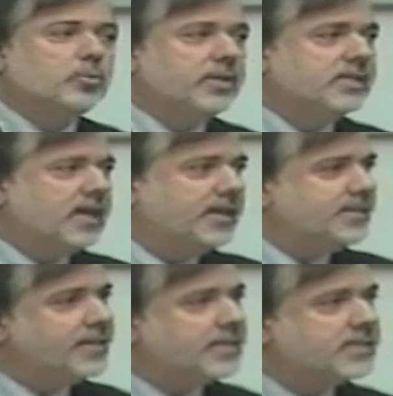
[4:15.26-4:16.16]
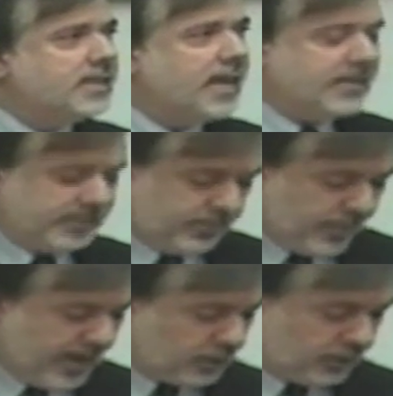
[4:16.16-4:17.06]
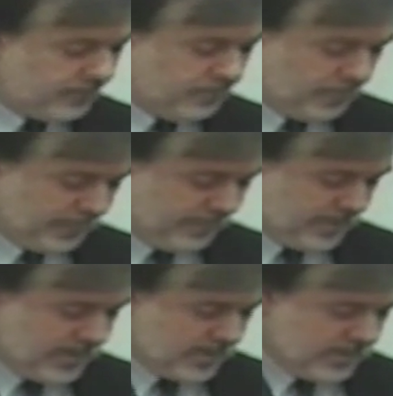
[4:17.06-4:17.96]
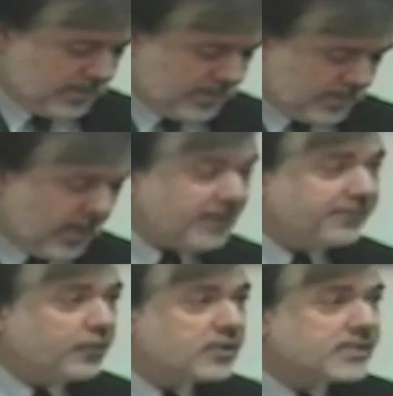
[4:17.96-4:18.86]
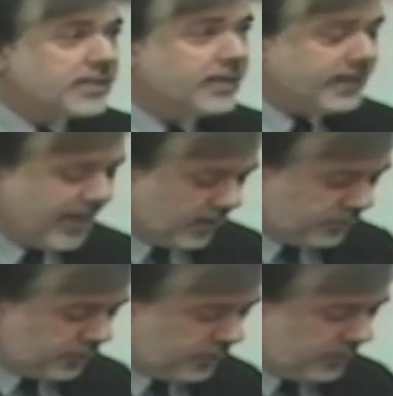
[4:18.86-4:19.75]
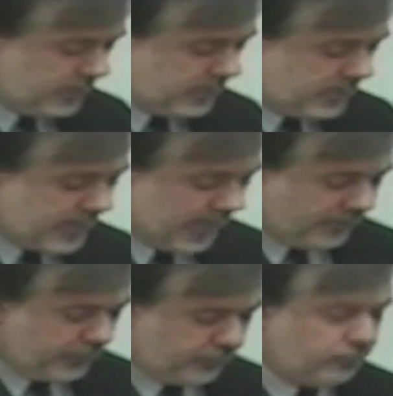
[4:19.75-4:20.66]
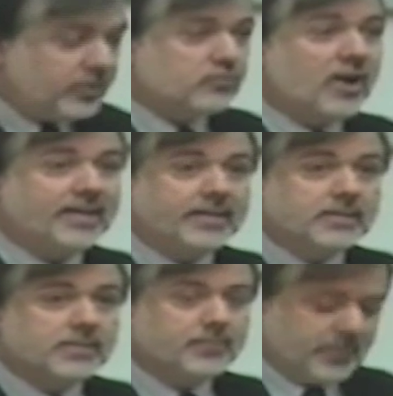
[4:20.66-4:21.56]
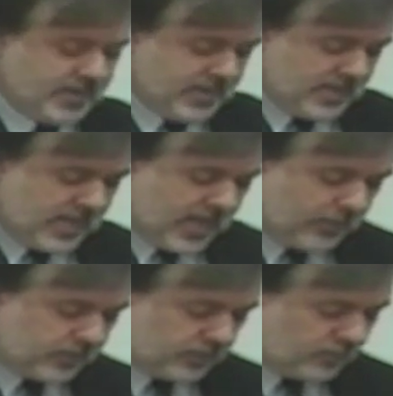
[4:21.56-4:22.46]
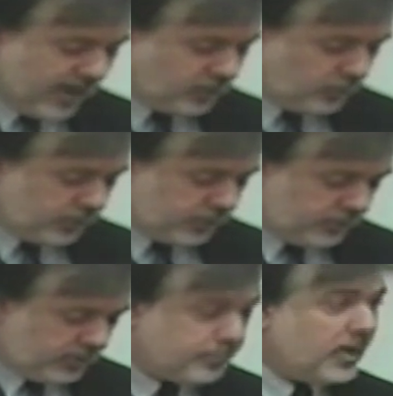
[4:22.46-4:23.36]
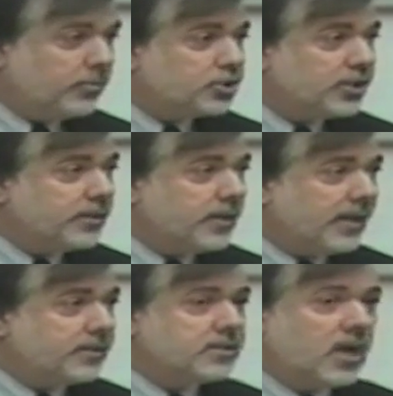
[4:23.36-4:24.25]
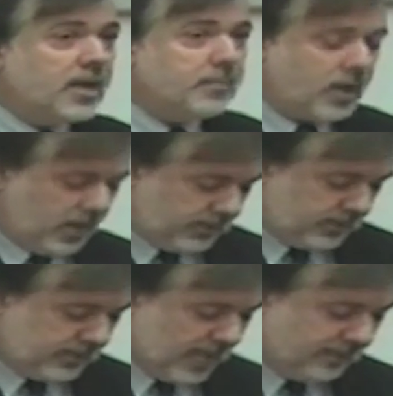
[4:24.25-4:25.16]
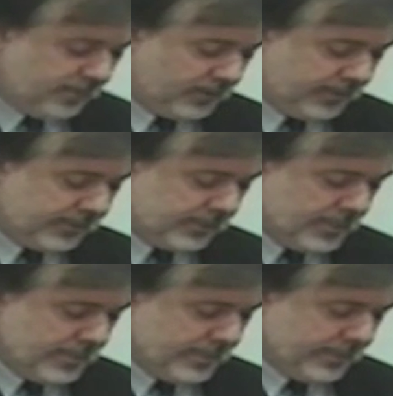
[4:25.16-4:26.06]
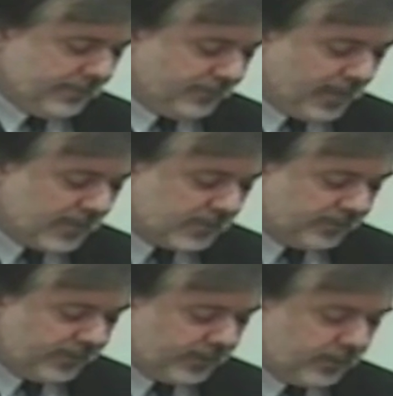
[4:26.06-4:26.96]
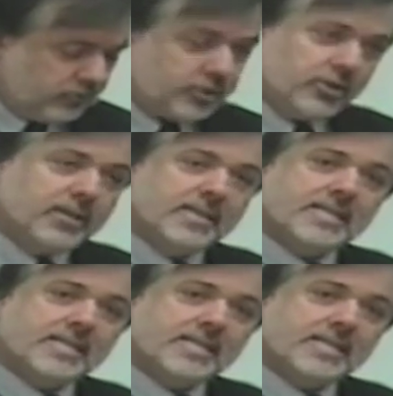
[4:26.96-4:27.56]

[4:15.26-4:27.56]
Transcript: with his ideas and his passion. I first encountered Seth through his writings. I was a graduate student publishing at the time on Sophocles in philosophy and literature,